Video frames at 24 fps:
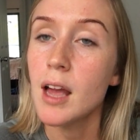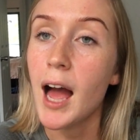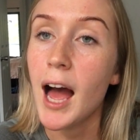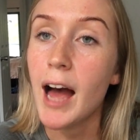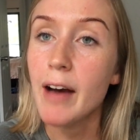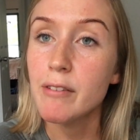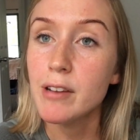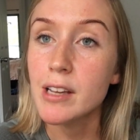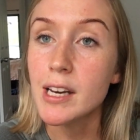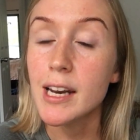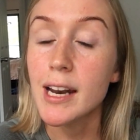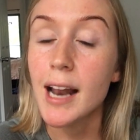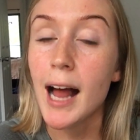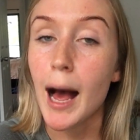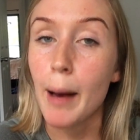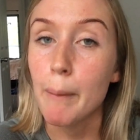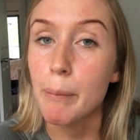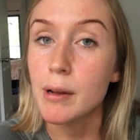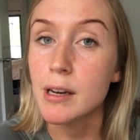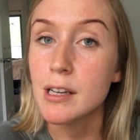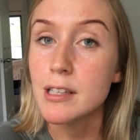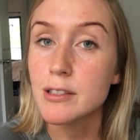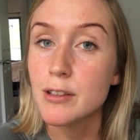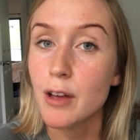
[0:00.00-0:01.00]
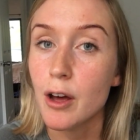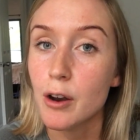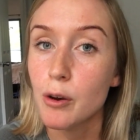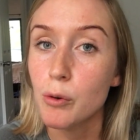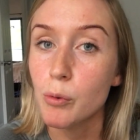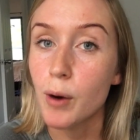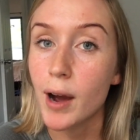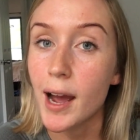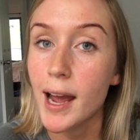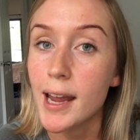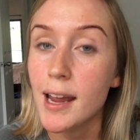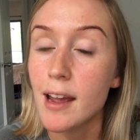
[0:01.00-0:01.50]
having it happen a certain
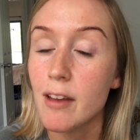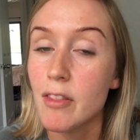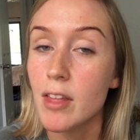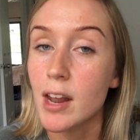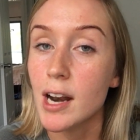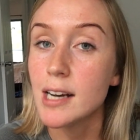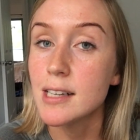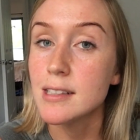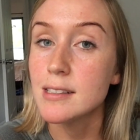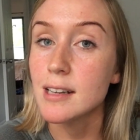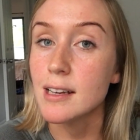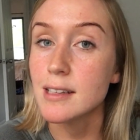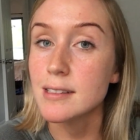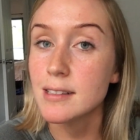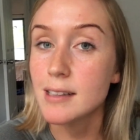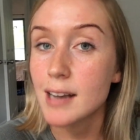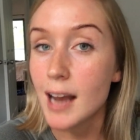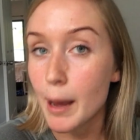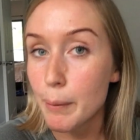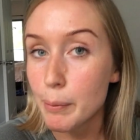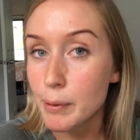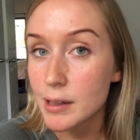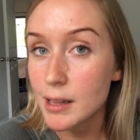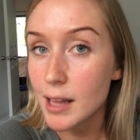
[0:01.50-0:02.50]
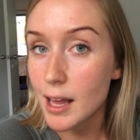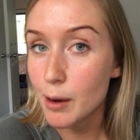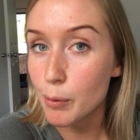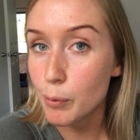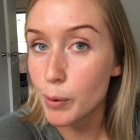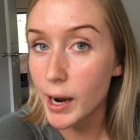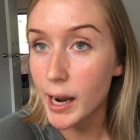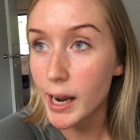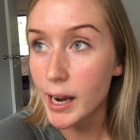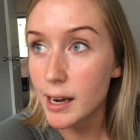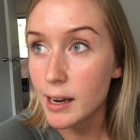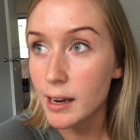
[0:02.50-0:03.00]
way and then it doesn't happen that
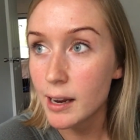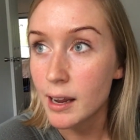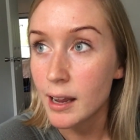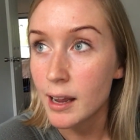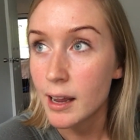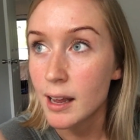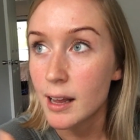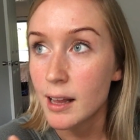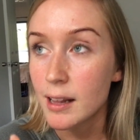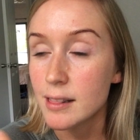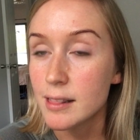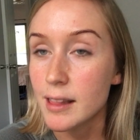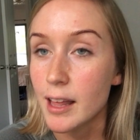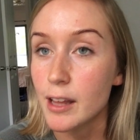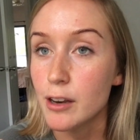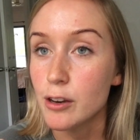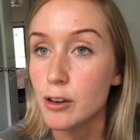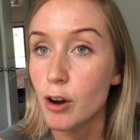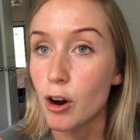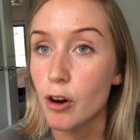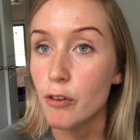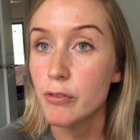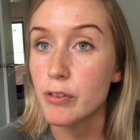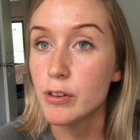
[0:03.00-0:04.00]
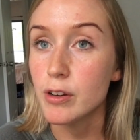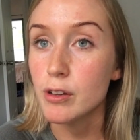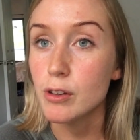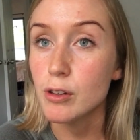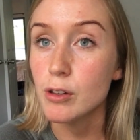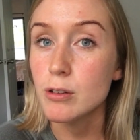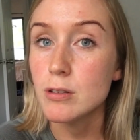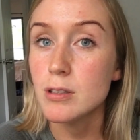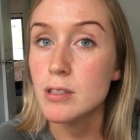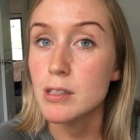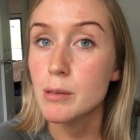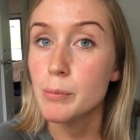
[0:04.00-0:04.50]
way, then you often
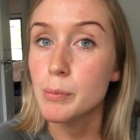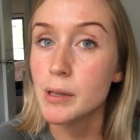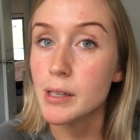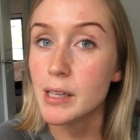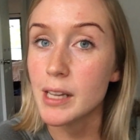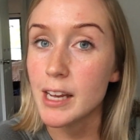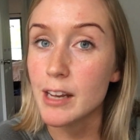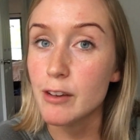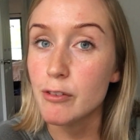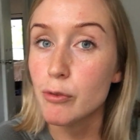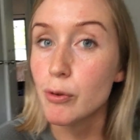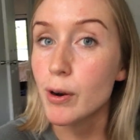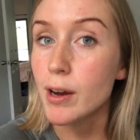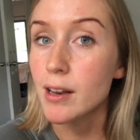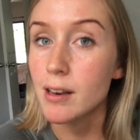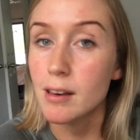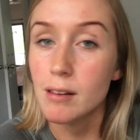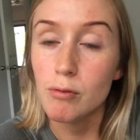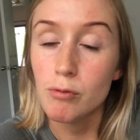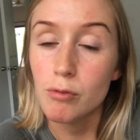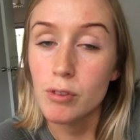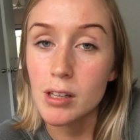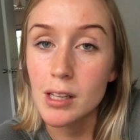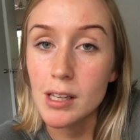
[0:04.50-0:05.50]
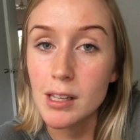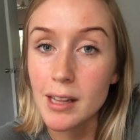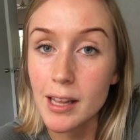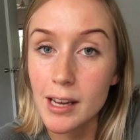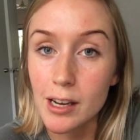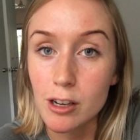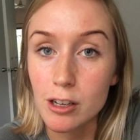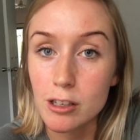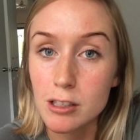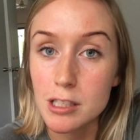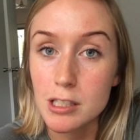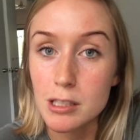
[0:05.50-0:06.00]
lose the belief, when really there
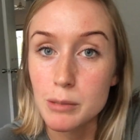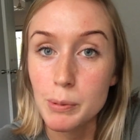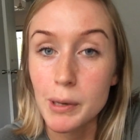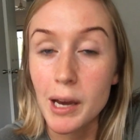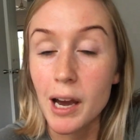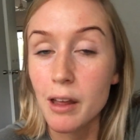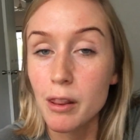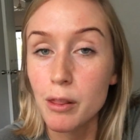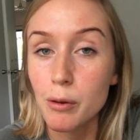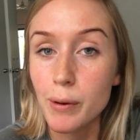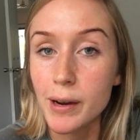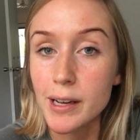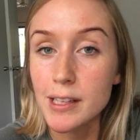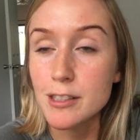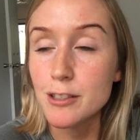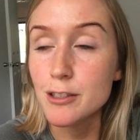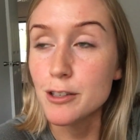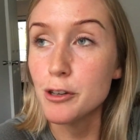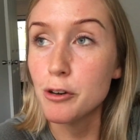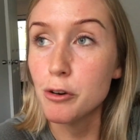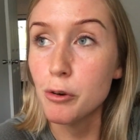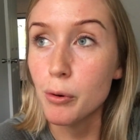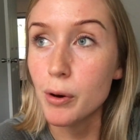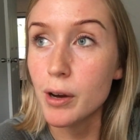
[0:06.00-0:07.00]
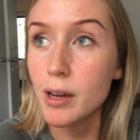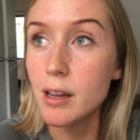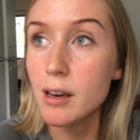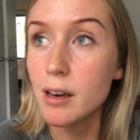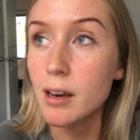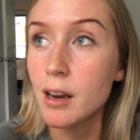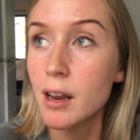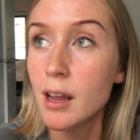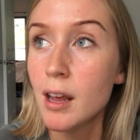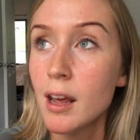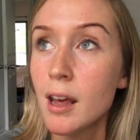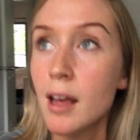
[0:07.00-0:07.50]
could just be other ways to do
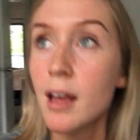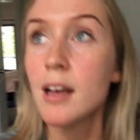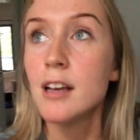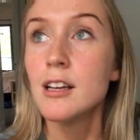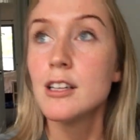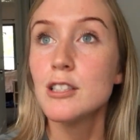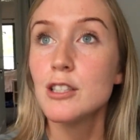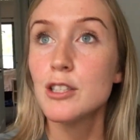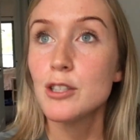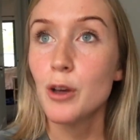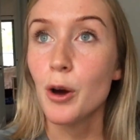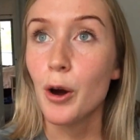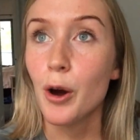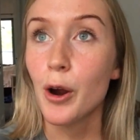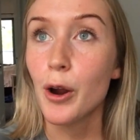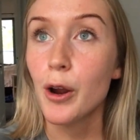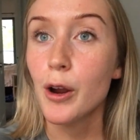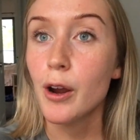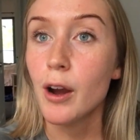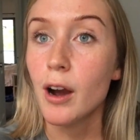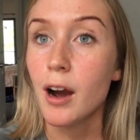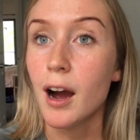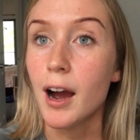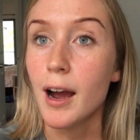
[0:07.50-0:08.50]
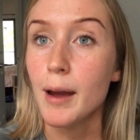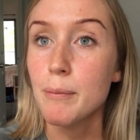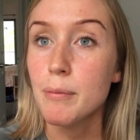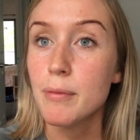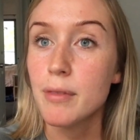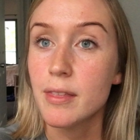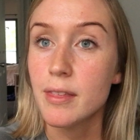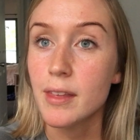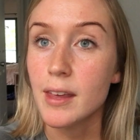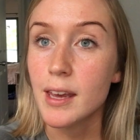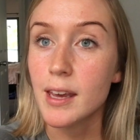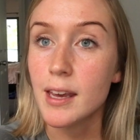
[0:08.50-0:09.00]
it. So I'm
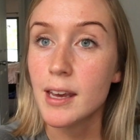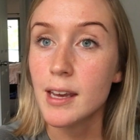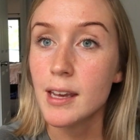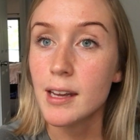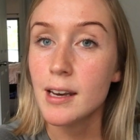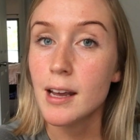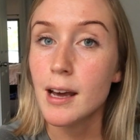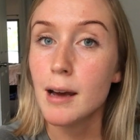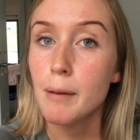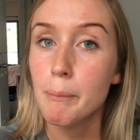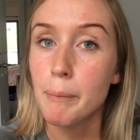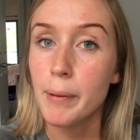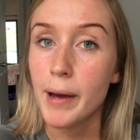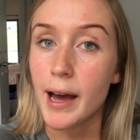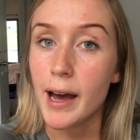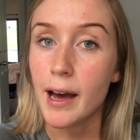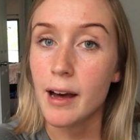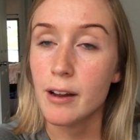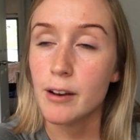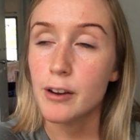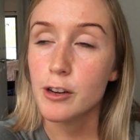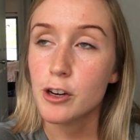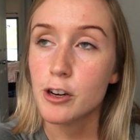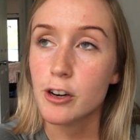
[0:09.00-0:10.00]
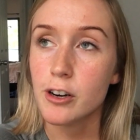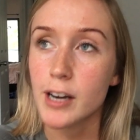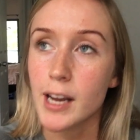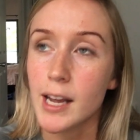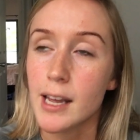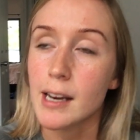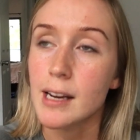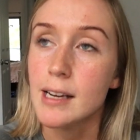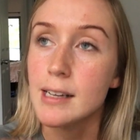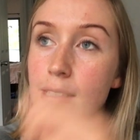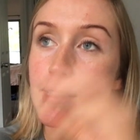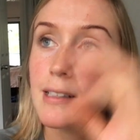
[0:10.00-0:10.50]
thinking about
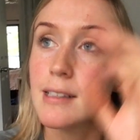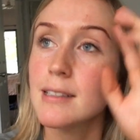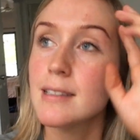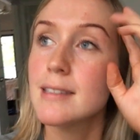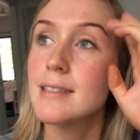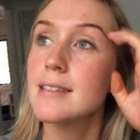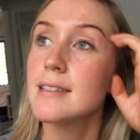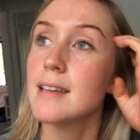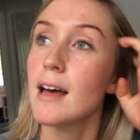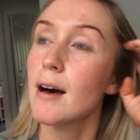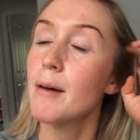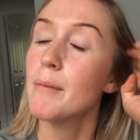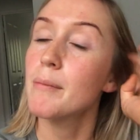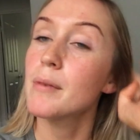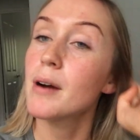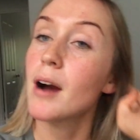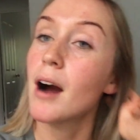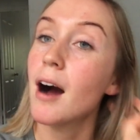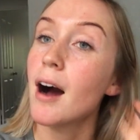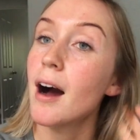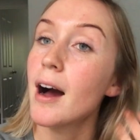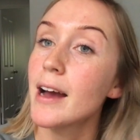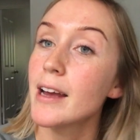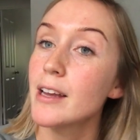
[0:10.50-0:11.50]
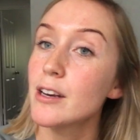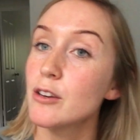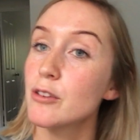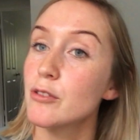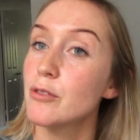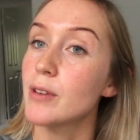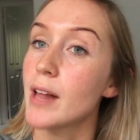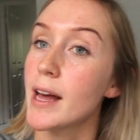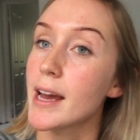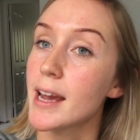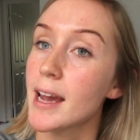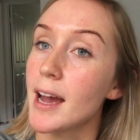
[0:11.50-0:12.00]
creating some kind
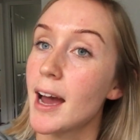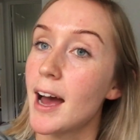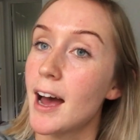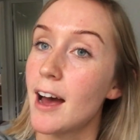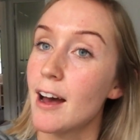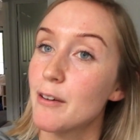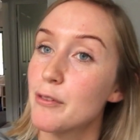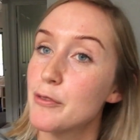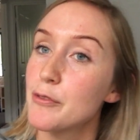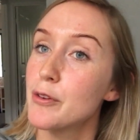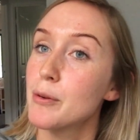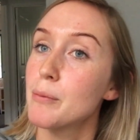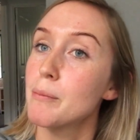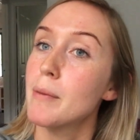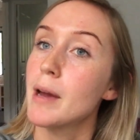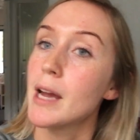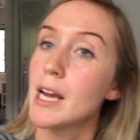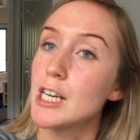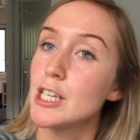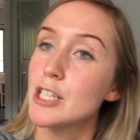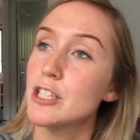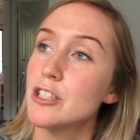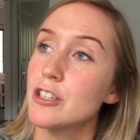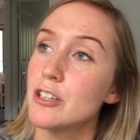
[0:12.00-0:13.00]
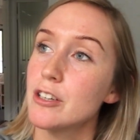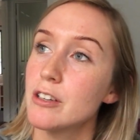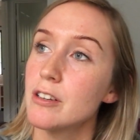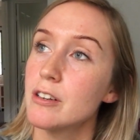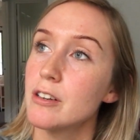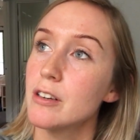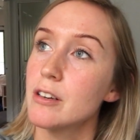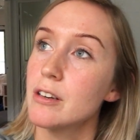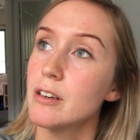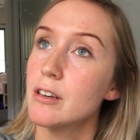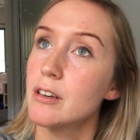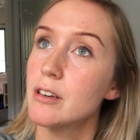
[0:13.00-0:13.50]
of like
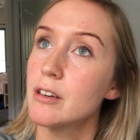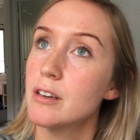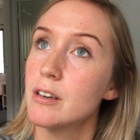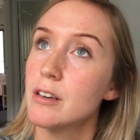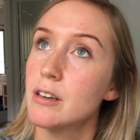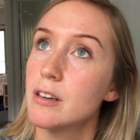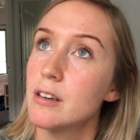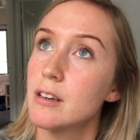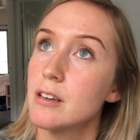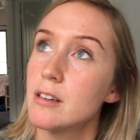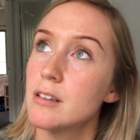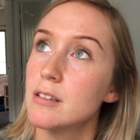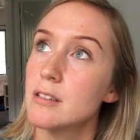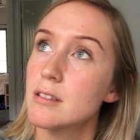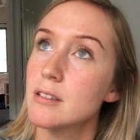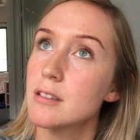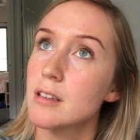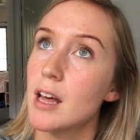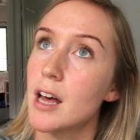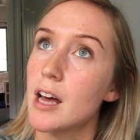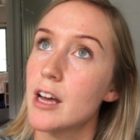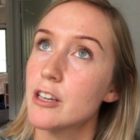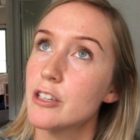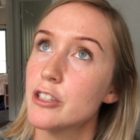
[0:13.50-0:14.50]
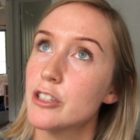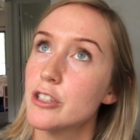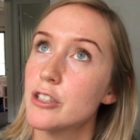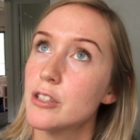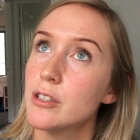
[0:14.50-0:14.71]
affirmation I